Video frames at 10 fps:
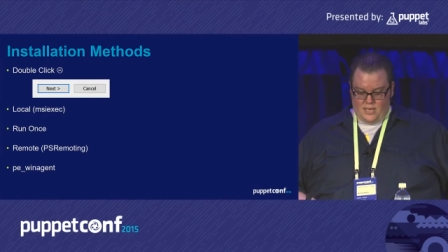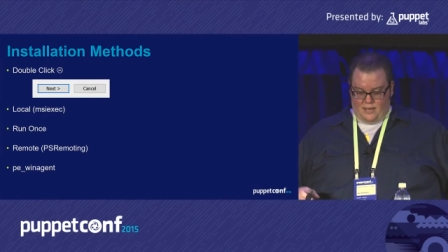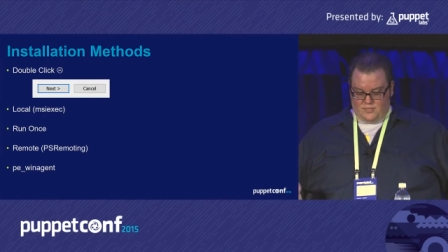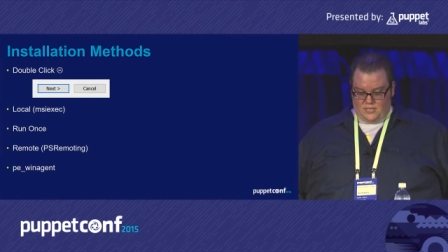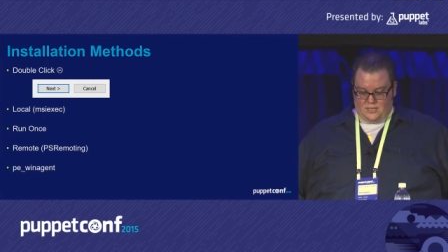
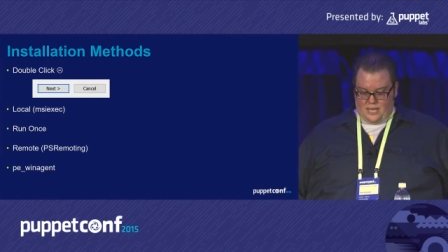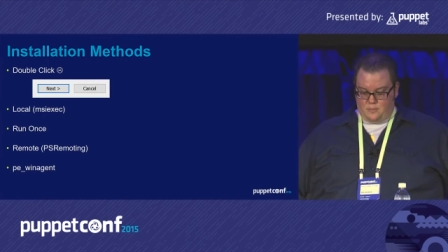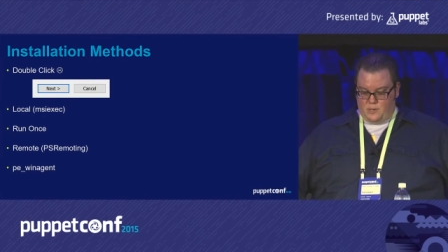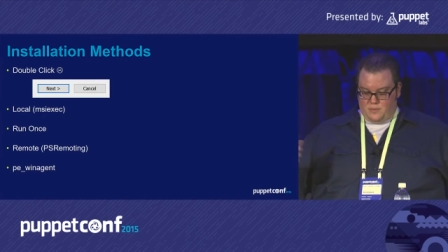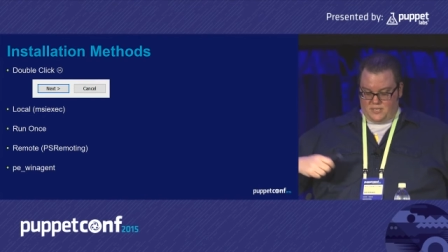I've seen a lot
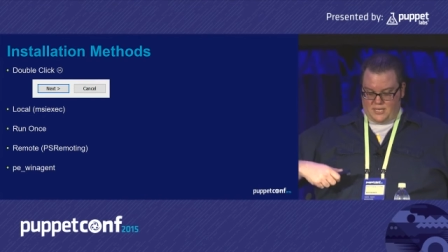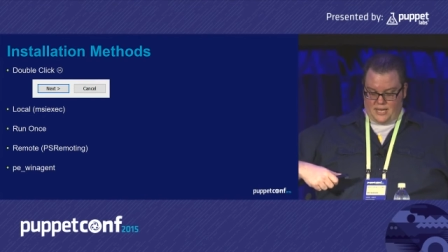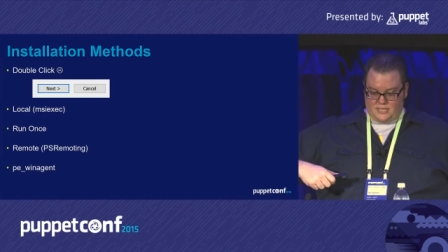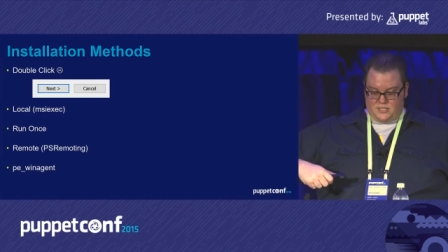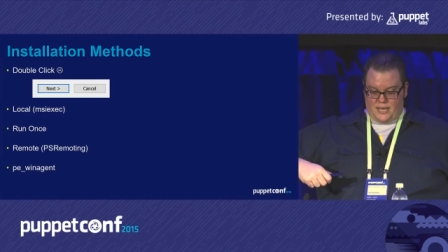of people
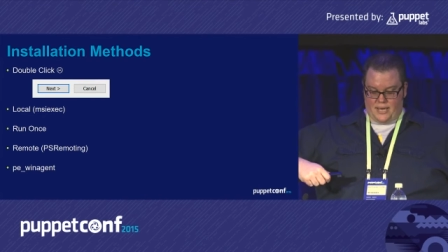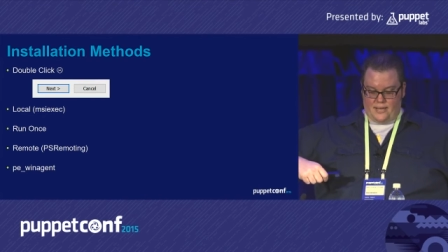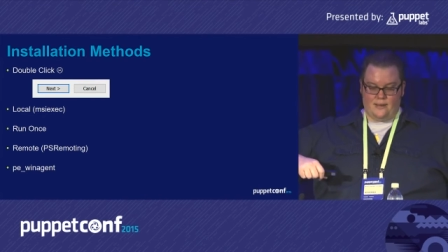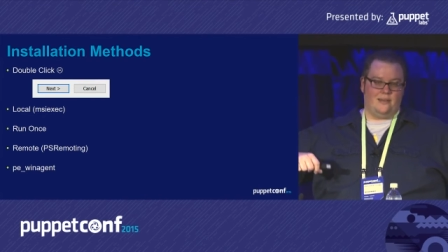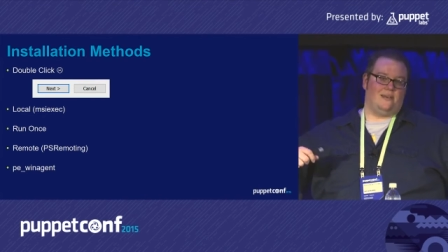attach
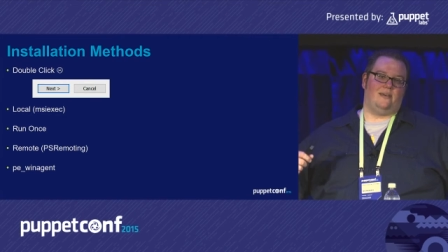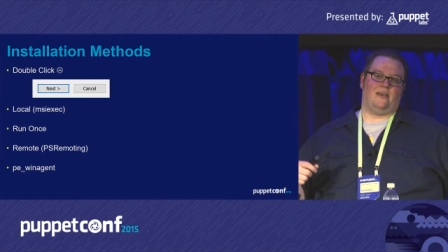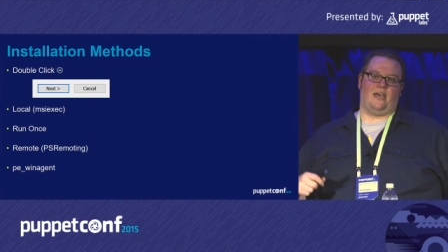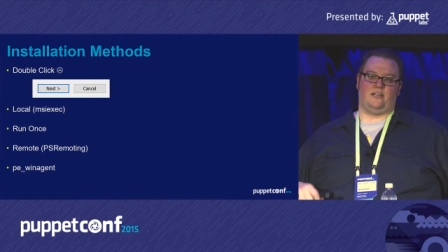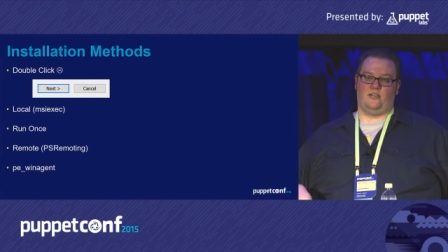that
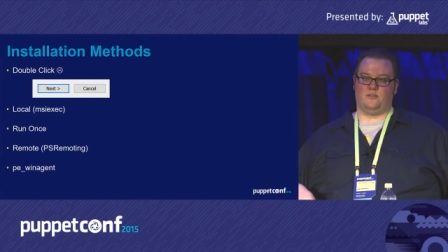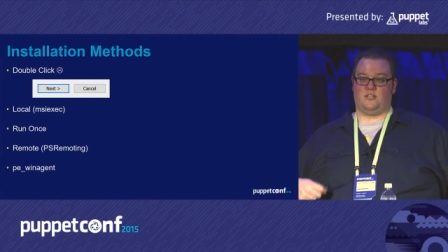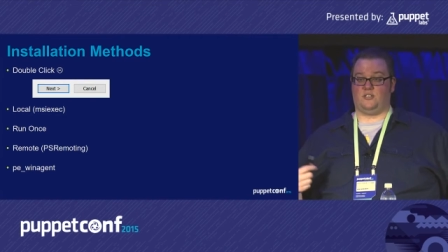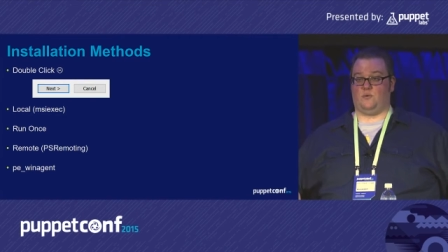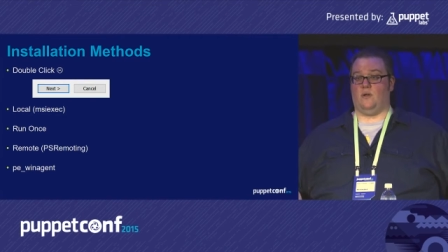and use
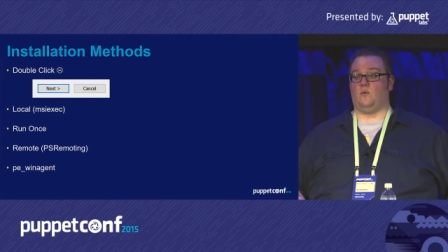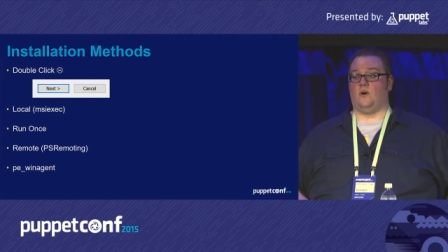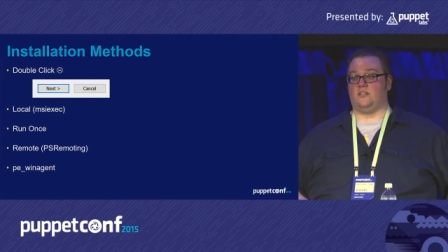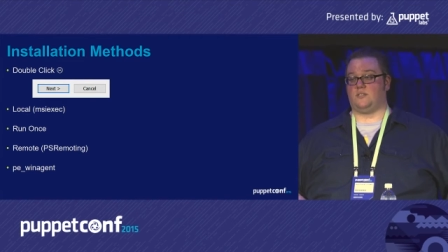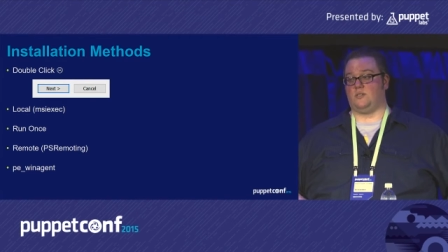it as a run once.